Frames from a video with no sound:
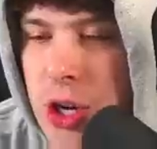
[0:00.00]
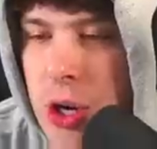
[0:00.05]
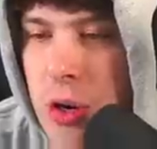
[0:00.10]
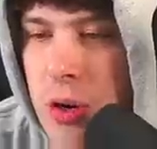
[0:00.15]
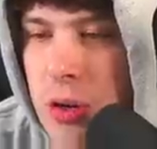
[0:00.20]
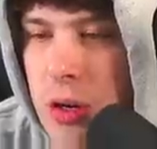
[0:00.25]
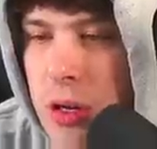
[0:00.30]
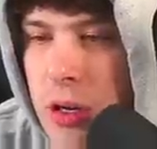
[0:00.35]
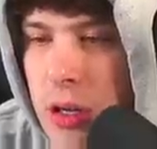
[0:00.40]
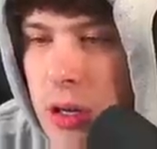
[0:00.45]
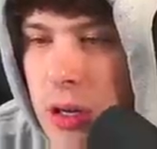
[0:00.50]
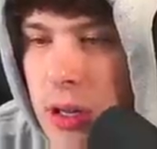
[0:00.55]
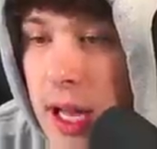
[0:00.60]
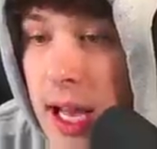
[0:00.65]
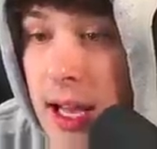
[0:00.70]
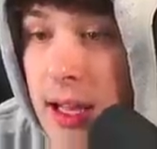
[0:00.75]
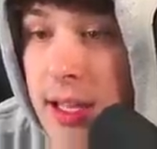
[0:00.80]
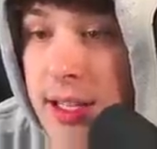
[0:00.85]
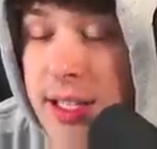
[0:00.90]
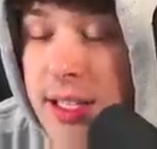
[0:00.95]
shoot?
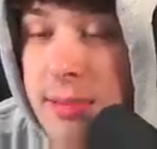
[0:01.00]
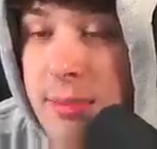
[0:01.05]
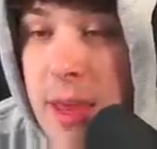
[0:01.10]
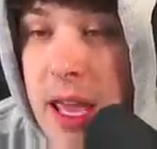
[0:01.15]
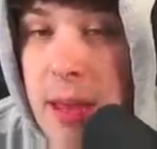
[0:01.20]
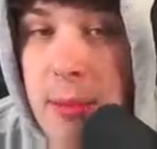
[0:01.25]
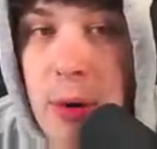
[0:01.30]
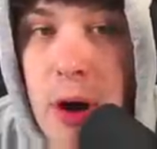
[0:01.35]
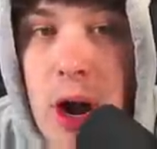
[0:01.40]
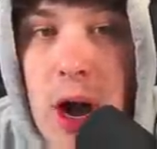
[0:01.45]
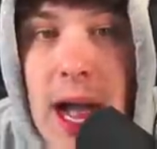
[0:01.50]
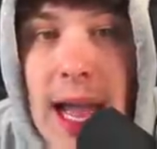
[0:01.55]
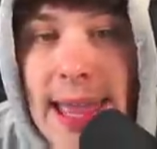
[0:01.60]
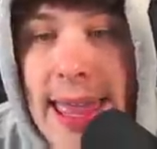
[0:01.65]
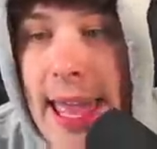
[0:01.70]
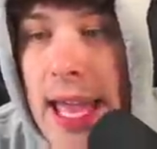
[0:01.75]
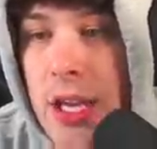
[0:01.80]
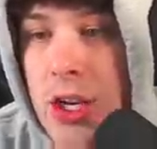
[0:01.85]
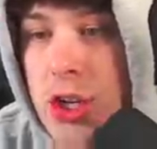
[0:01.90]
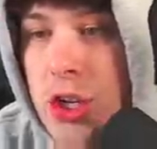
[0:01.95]
This is me, bro. I
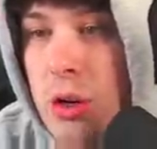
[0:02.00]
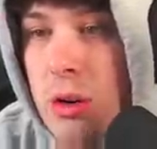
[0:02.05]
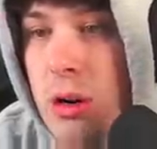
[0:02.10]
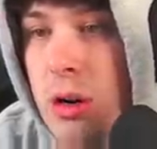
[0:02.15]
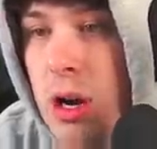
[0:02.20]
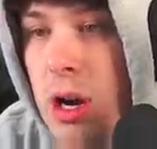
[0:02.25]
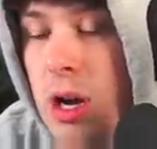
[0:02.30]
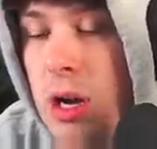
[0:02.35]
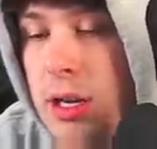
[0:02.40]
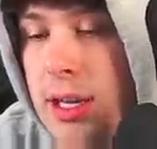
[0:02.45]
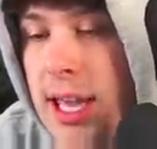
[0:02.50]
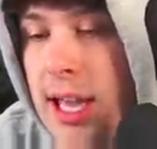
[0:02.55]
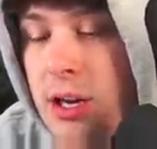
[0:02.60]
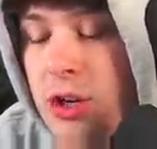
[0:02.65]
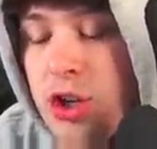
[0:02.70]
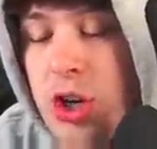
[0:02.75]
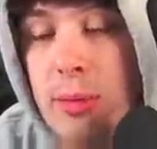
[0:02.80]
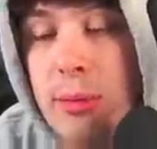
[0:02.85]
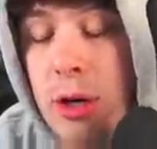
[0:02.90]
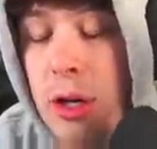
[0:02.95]
can't shoot at all.
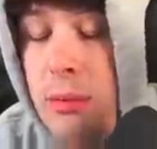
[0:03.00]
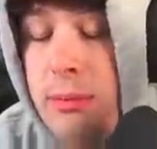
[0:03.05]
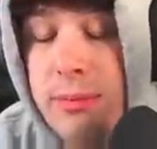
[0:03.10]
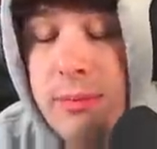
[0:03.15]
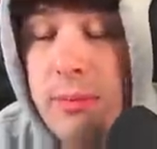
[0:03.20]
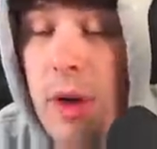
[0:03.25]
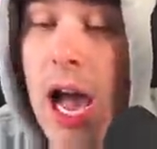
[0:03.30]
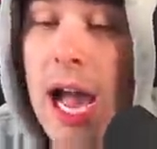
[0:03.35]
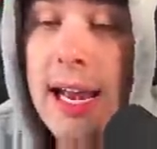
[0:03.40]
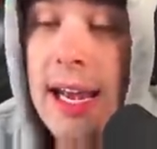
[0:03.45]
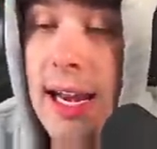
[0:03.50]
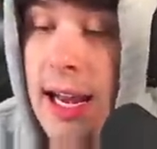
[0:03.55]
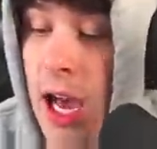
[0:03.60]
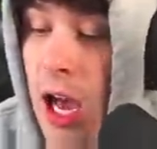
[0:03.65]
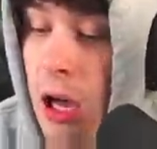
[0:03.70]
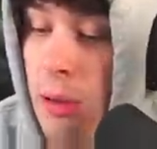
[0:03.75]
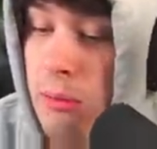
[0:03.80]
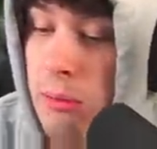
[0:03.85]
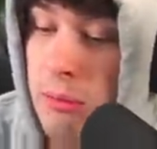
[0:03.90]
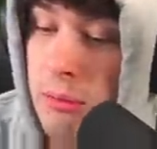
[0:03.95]
Can't dribble? I need
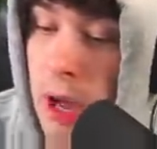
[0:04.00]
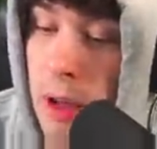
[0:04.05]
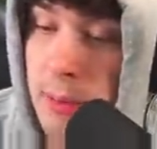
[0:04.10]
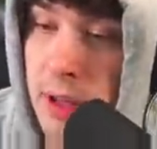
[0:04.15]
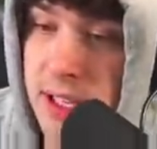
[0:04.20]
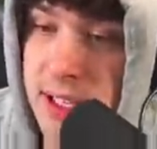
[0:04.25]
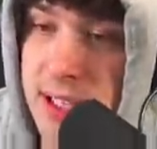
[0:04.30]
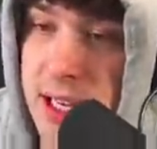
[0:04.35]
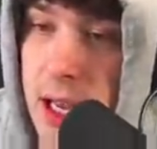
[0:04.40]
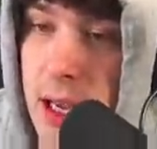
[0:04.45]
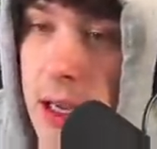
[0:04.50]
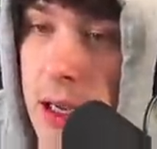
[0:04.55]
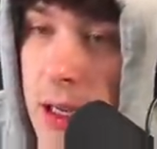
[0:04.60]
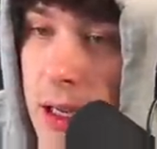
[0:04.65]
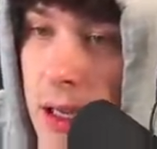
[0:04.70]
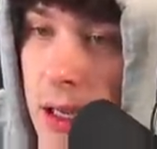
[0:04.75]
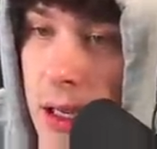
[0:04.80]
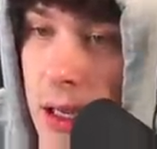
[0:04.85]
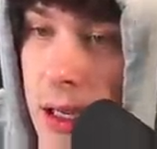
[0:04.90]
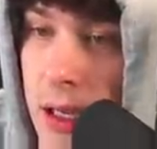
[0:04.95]
help. I'm listening.
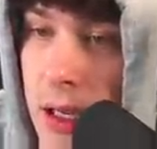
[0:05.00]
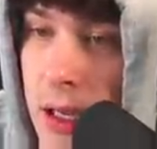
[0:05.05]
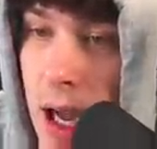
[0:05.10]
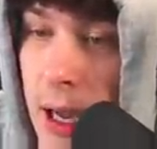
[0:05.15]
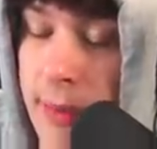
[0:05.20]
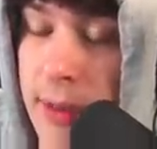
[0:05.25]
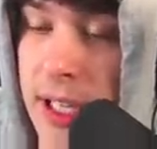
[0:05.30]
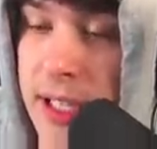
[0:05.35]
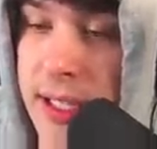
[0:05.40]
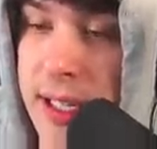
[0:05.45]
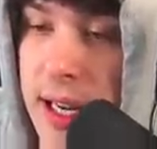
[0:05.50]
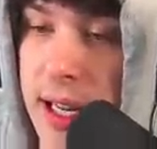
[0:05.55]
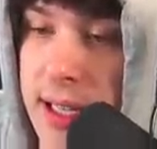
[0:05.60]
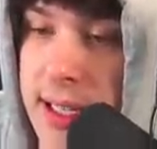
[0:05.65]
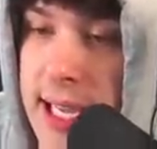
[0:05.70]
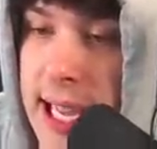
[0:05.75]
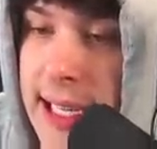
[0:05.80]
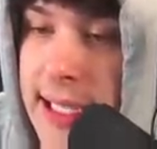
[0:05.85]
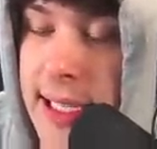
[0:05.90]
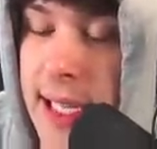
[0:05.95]

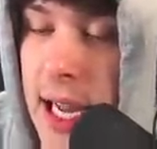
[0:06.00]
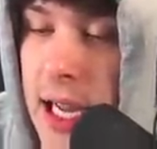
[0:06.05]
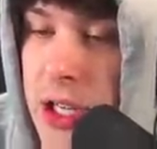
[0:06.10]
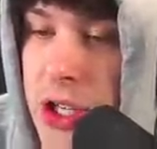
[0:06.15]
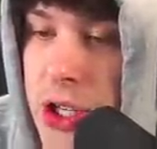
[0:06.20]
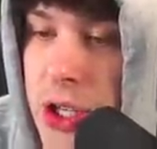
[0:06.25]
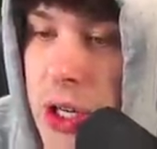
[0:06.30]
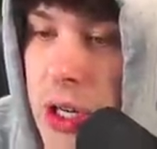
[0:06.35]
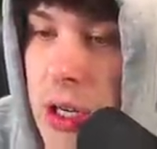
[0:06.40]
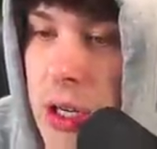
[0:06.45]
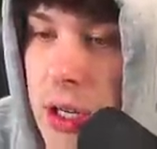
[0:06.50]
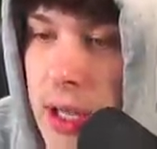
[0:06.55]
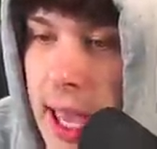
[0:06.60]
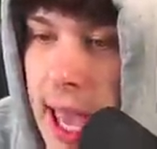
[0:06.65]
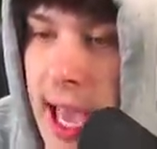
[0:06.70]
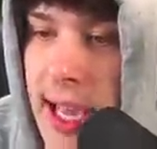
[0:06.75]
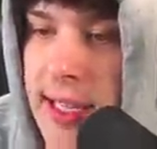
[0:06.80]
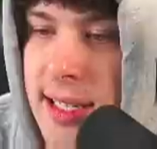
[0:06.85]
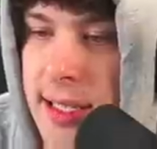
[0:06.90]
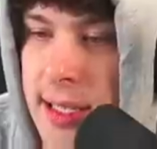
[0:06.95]
Dead touch?
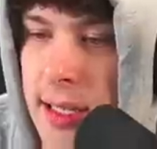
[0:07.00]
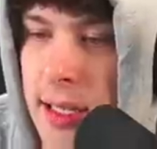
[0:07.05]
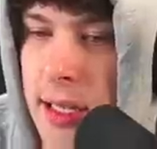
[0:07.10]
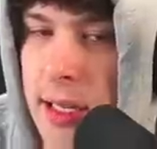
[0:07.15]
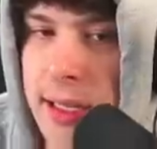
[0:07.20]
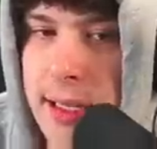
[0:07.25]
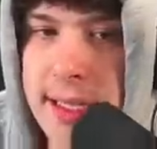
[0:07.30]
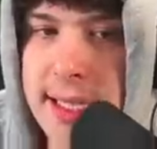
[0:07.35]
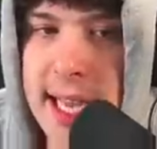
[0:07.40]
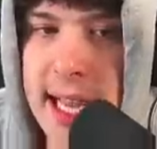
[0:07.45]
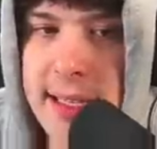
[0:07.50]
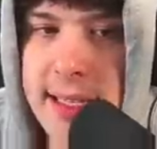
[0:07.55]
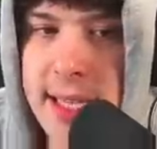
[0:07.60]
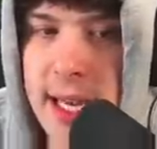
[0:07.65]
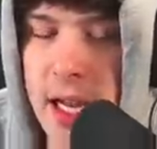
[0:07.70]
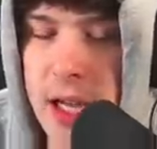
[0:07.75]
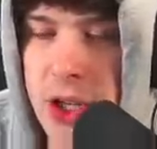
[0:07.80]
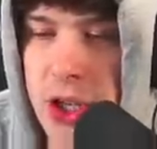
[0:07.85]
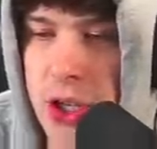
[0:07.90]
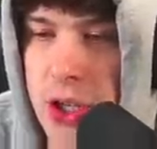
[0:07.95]
Yes. Dead
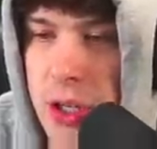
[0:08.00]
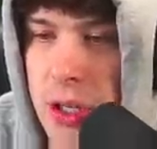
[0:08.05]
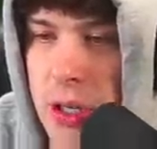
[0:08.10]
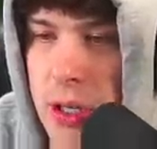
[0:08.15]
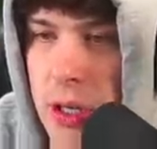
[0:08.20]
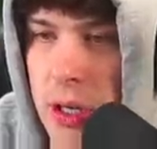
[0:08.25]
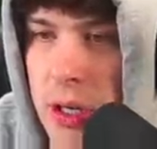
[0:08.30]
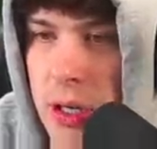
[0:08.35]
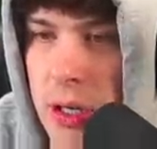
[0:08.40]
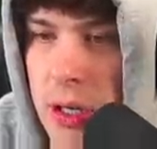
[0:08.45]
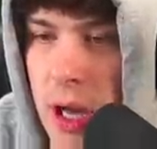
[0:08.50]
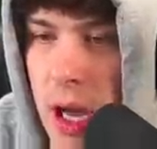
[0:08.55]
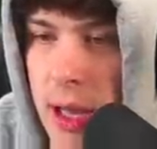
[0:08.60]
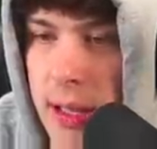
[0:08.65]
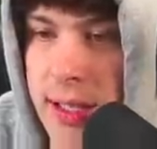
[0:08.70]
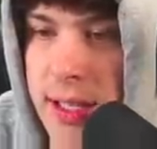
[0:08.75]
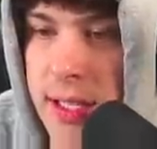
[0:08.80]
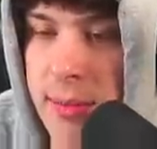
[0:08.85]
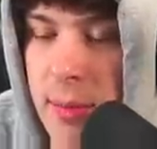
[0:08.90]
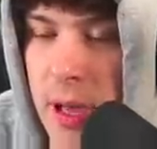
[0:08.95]
touch.
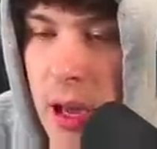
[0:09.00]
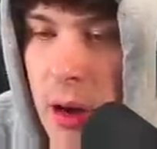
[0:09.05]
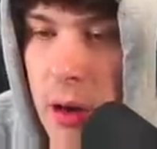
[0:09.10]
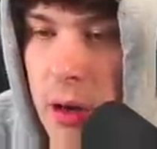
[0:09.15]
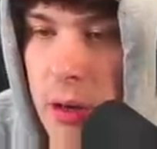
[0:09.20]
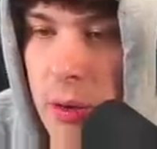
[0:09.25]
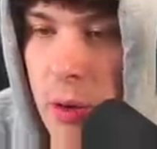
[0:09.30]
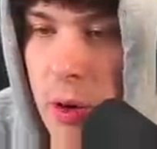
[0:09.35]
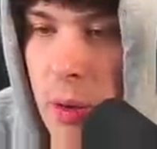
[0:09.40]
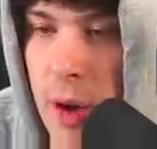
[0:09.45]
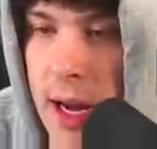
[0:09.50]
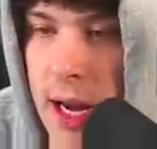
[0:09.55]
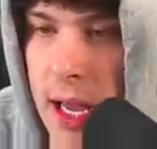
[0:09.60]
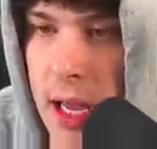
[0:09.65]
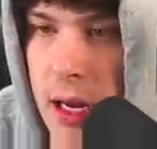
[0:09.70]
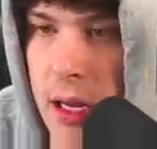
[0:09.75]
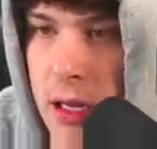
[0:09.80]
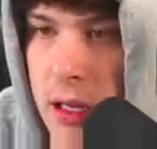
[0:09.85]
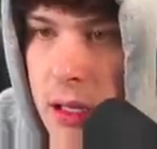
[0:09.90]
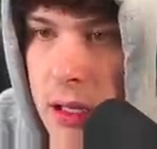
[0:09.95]
This is me. What do I
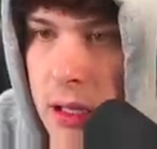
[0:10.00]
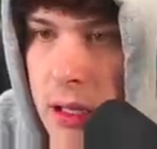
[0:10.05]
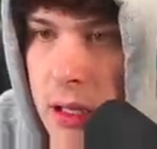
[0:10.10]
need?